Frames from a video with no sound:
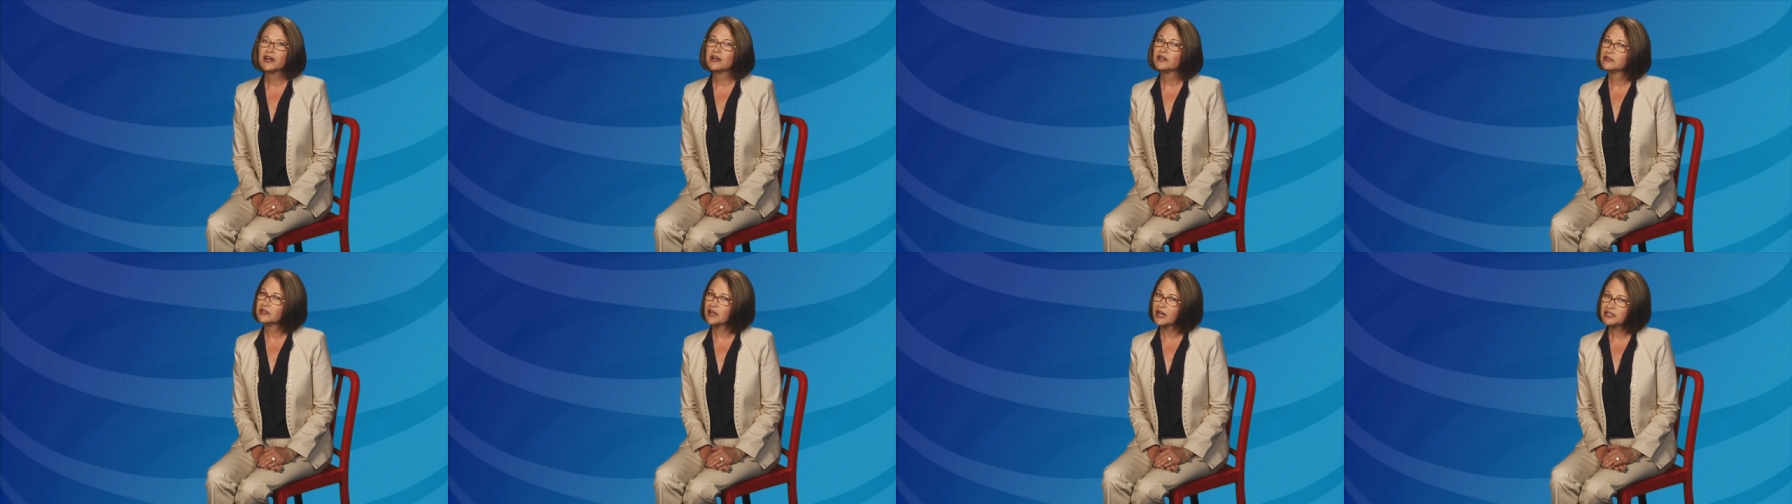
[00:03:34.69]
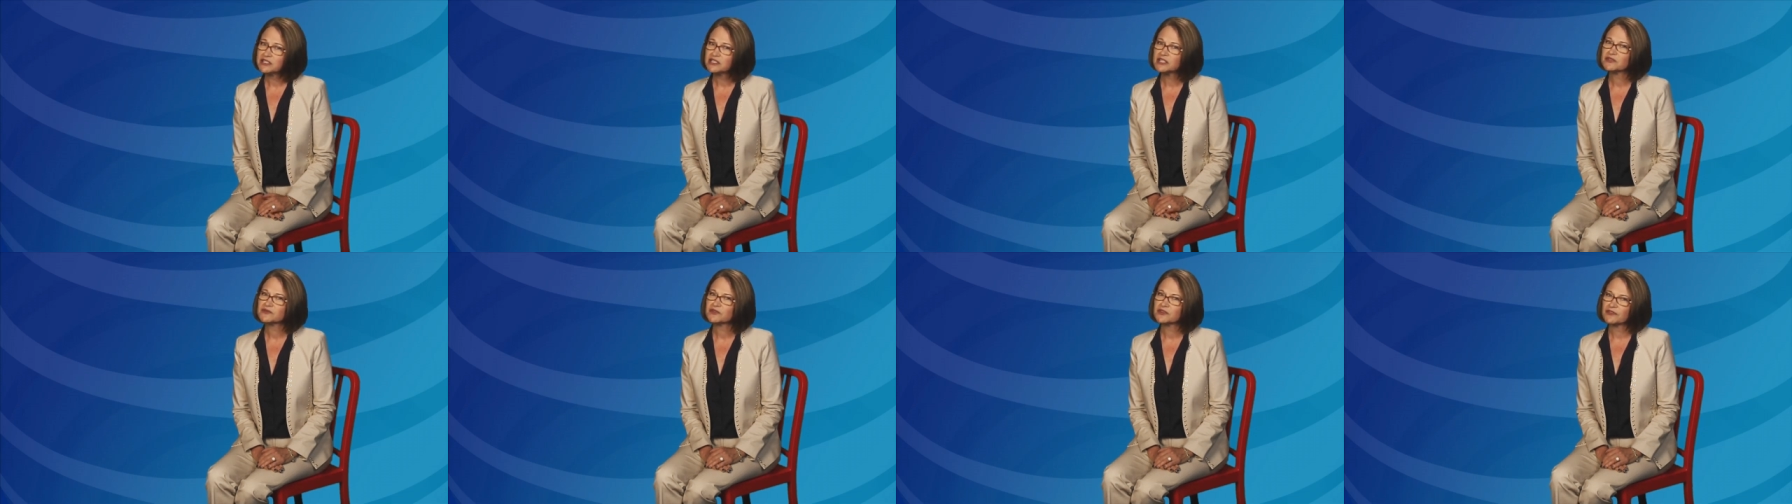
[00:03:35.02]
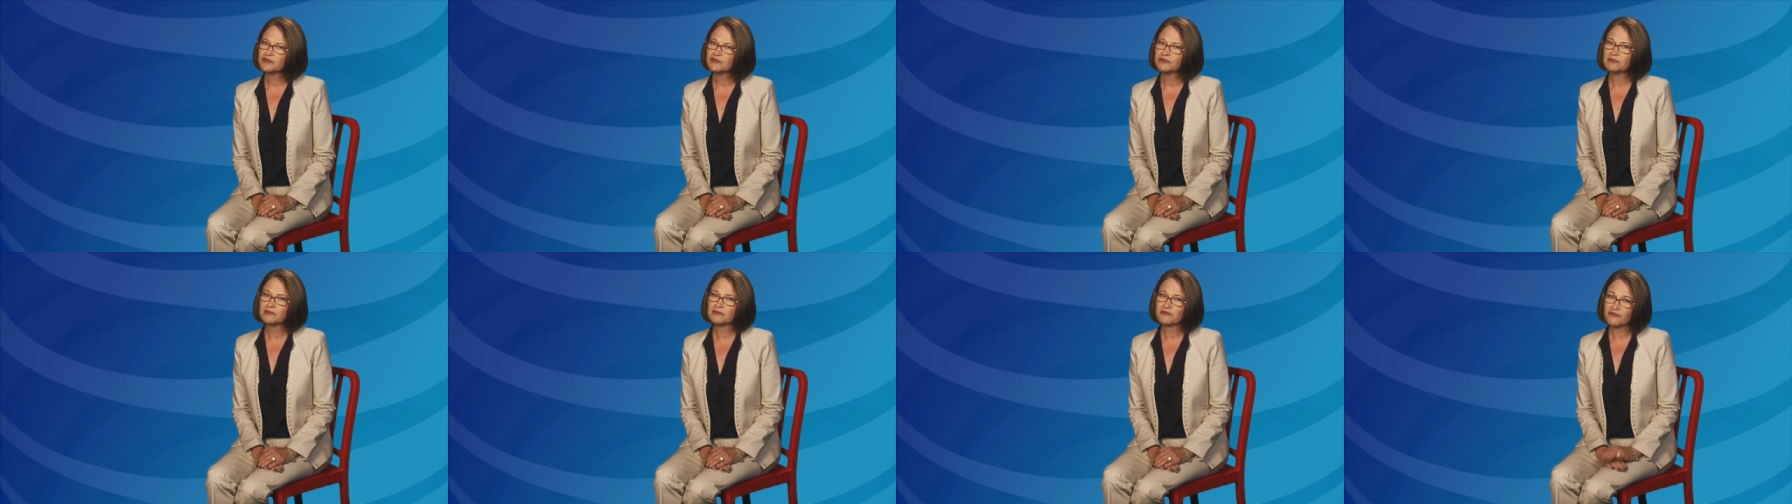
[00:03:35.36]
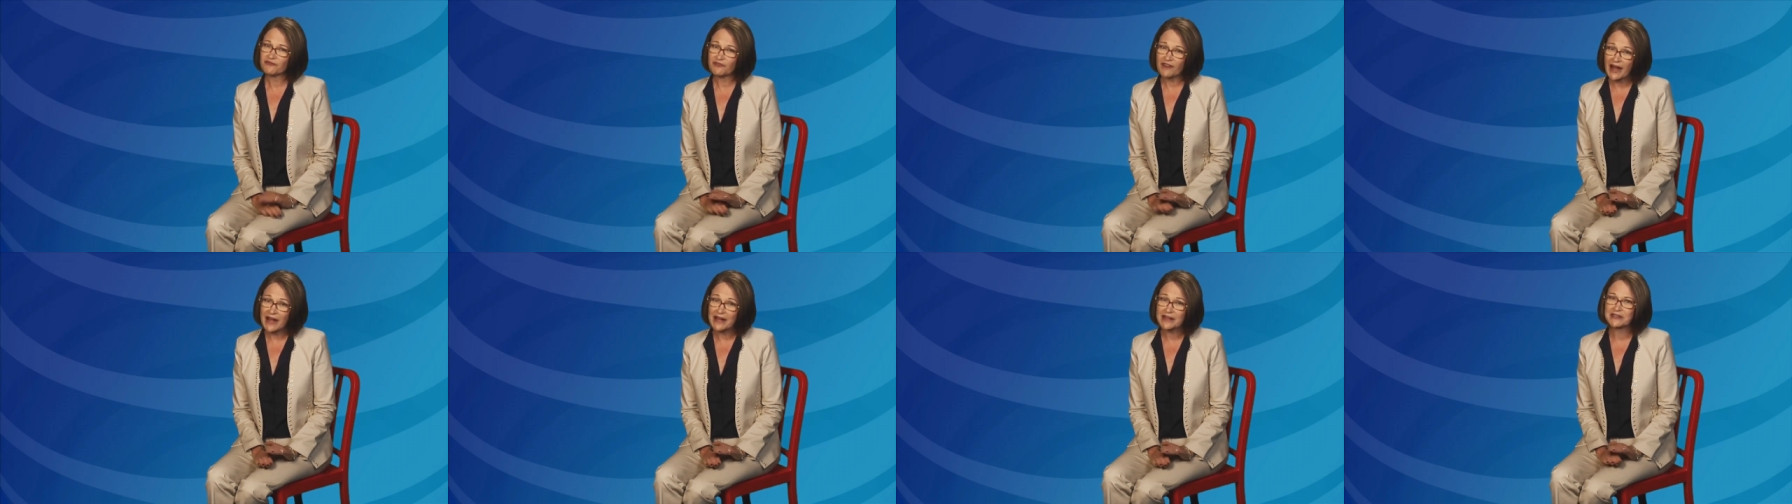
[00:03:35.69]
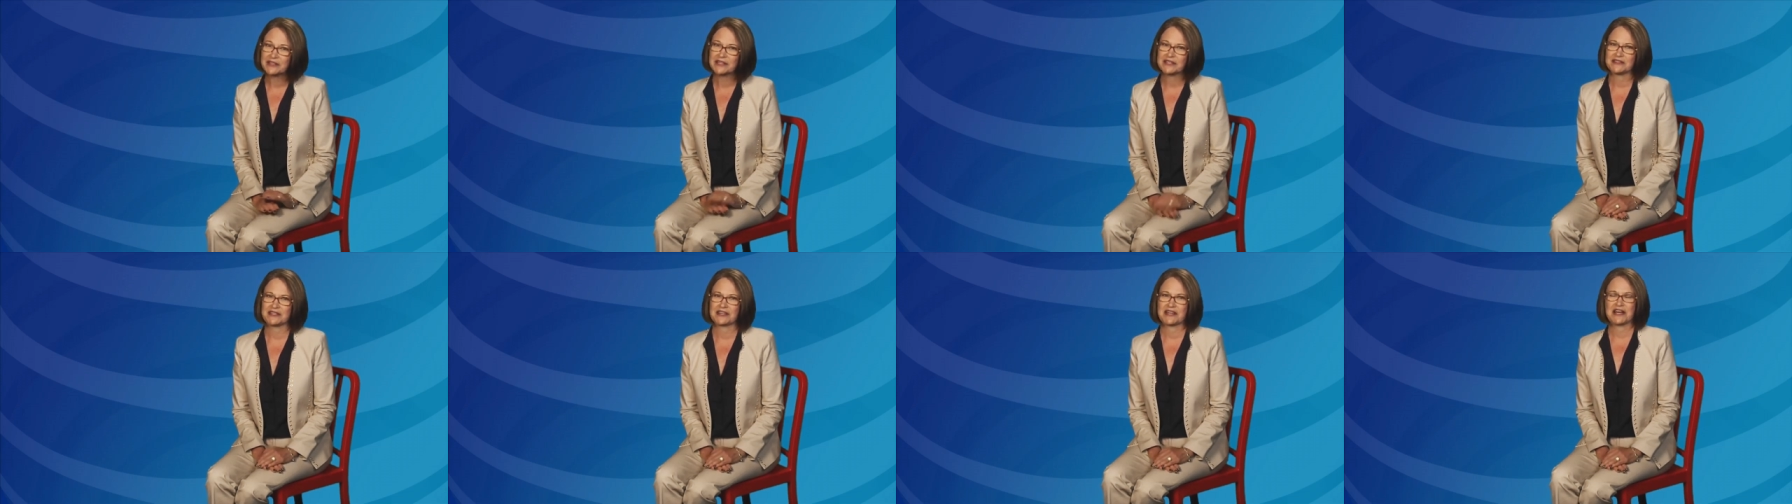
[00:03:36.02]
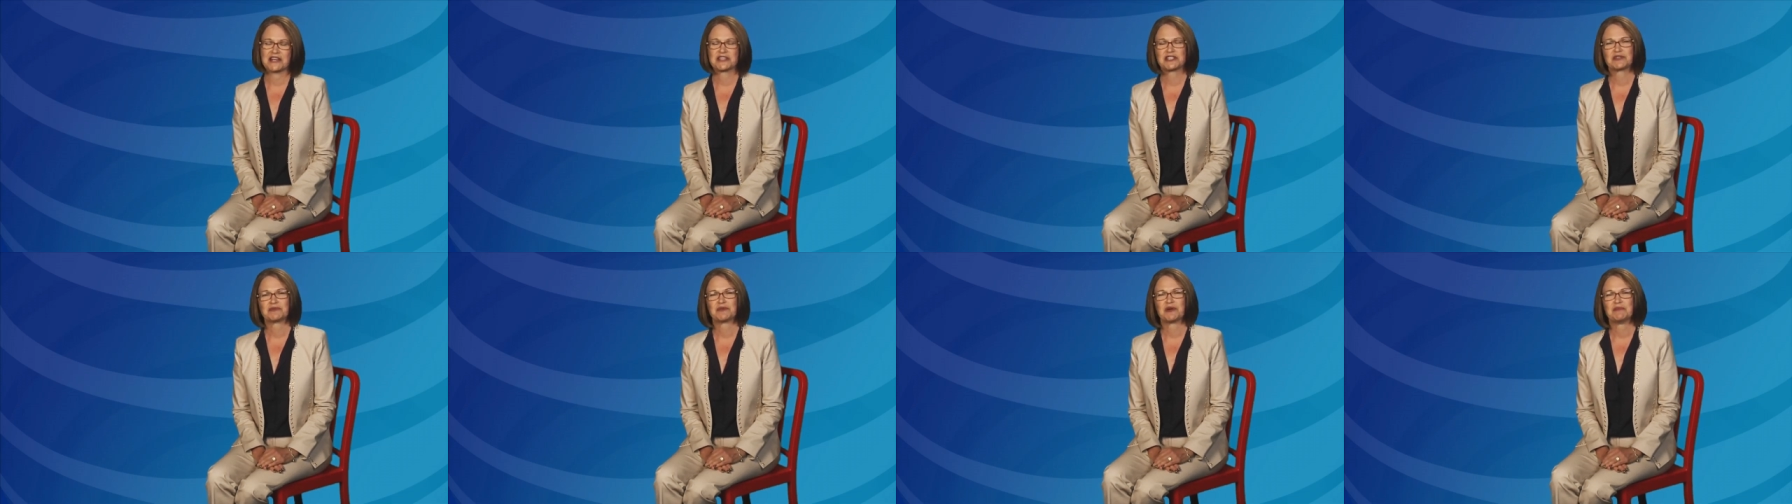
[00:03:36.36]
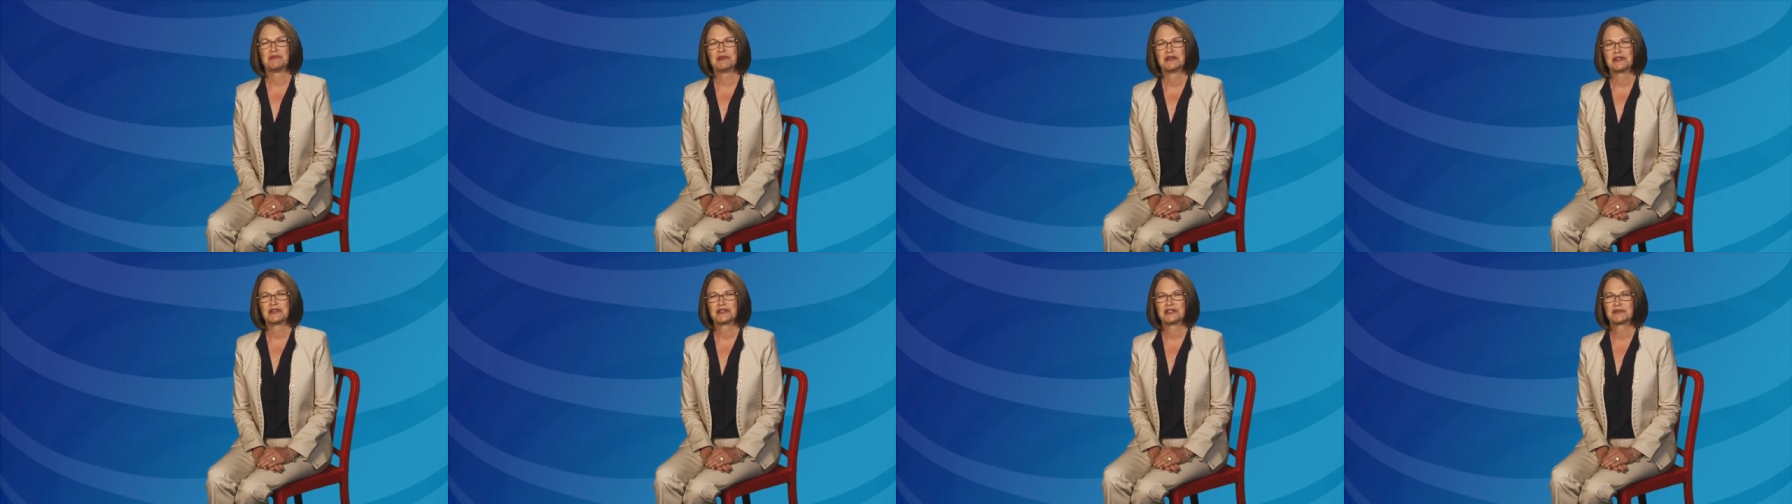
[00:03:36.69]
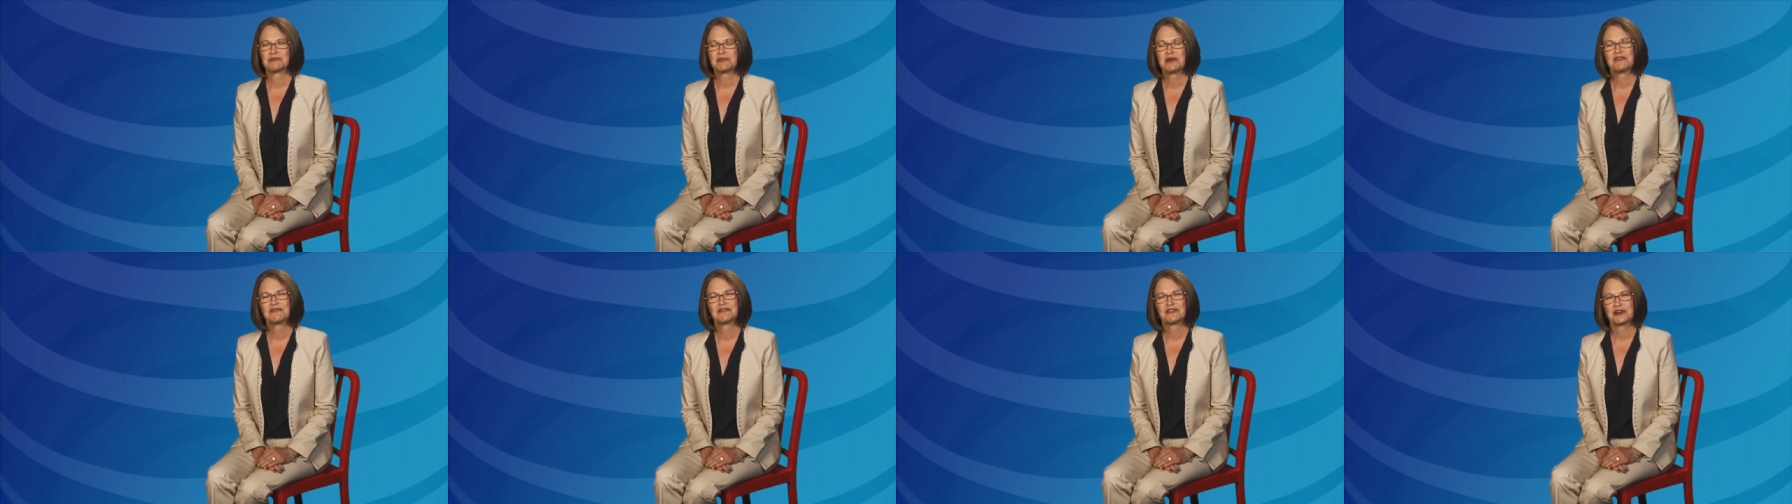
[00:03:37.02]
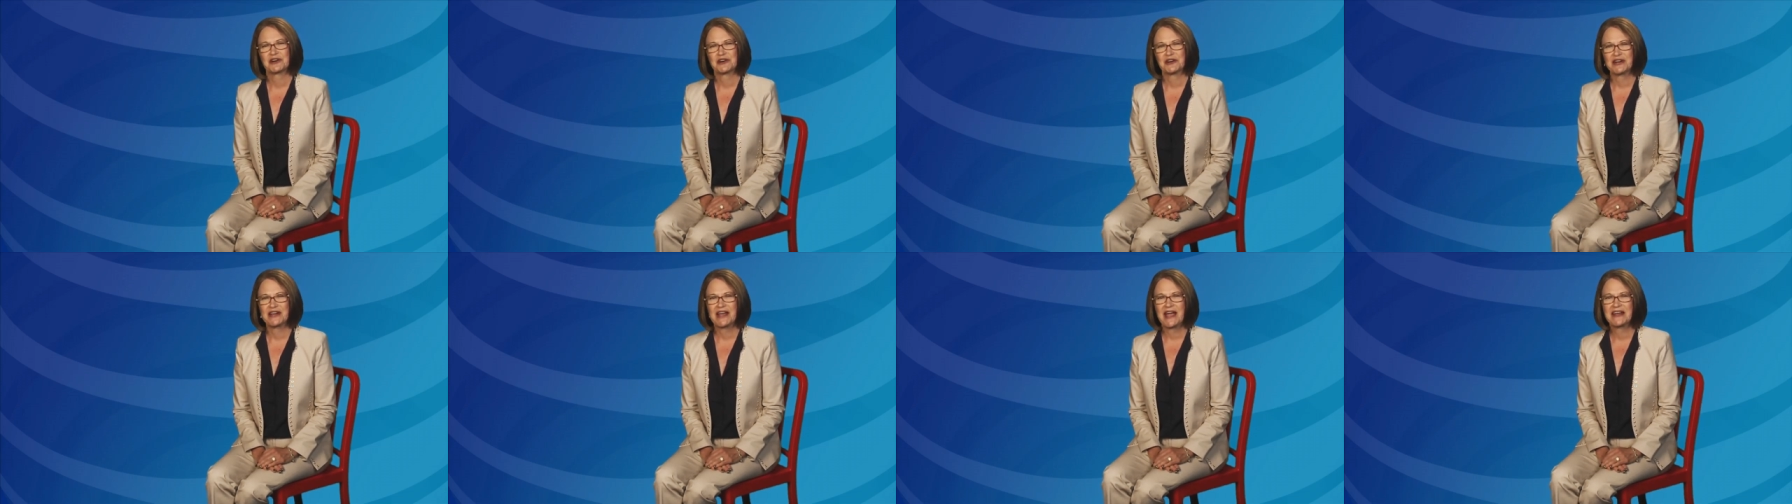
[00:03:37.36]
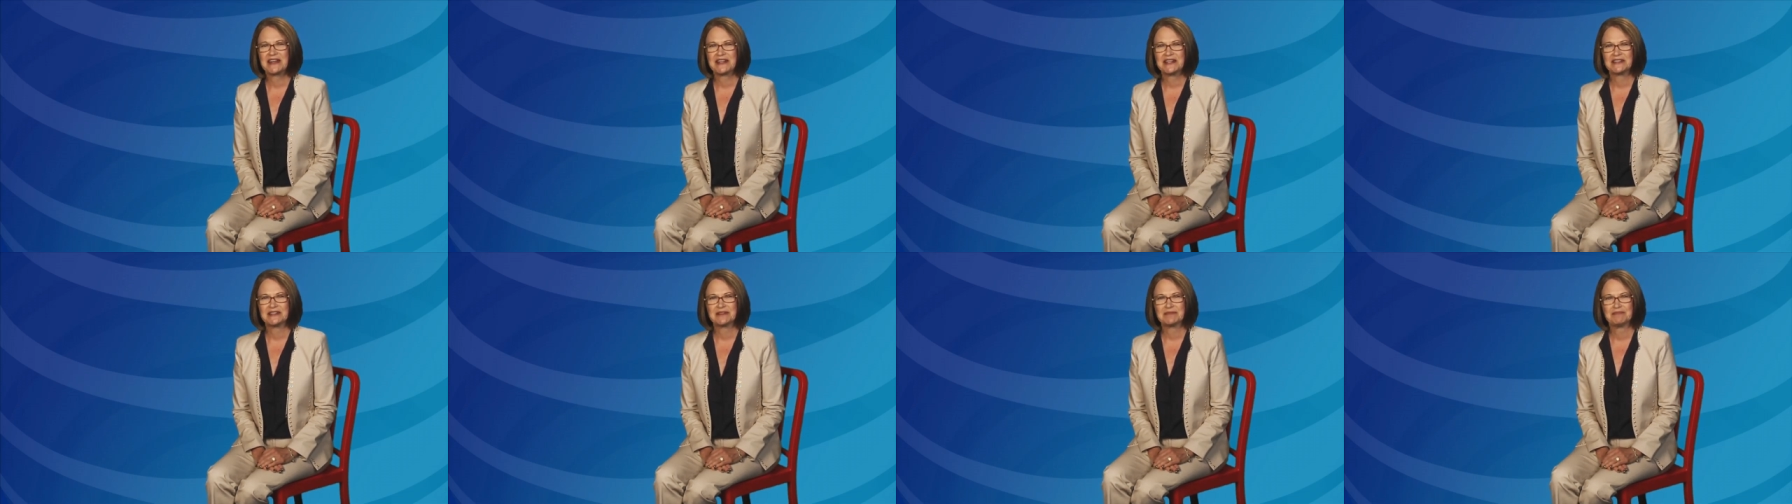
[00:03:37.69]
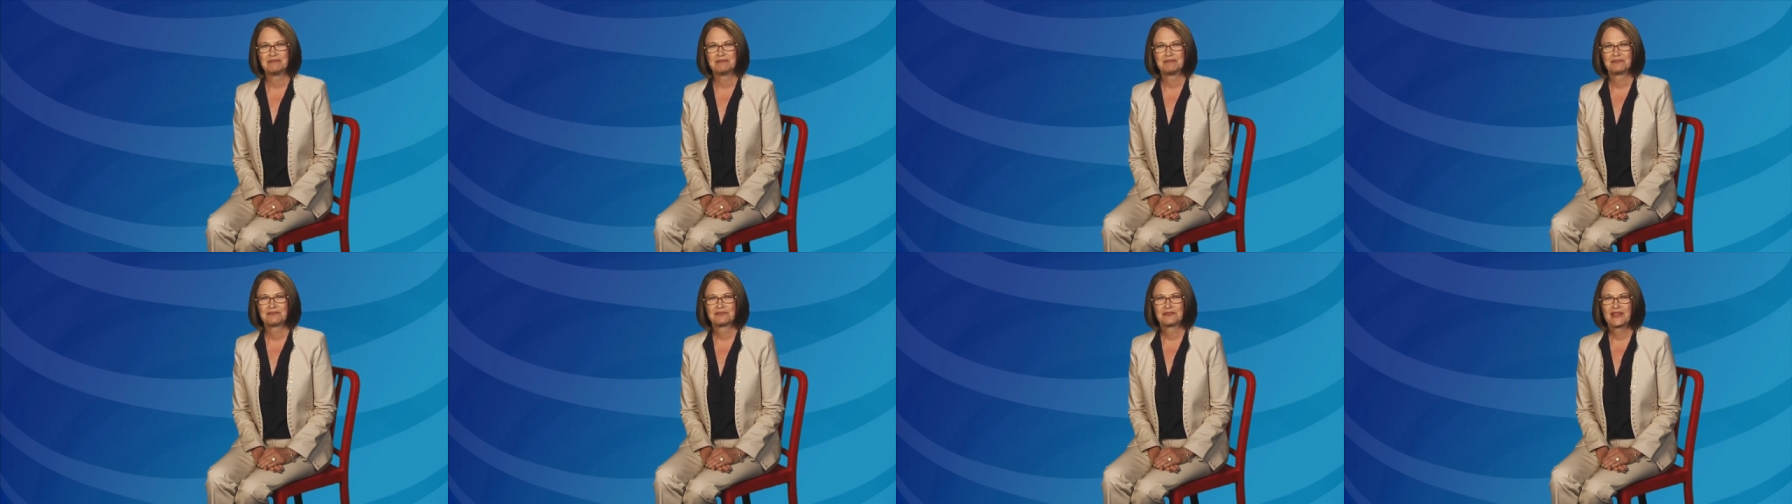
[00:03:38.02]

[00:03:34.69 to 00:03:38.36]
not just for filing the customer bills, but for creating them.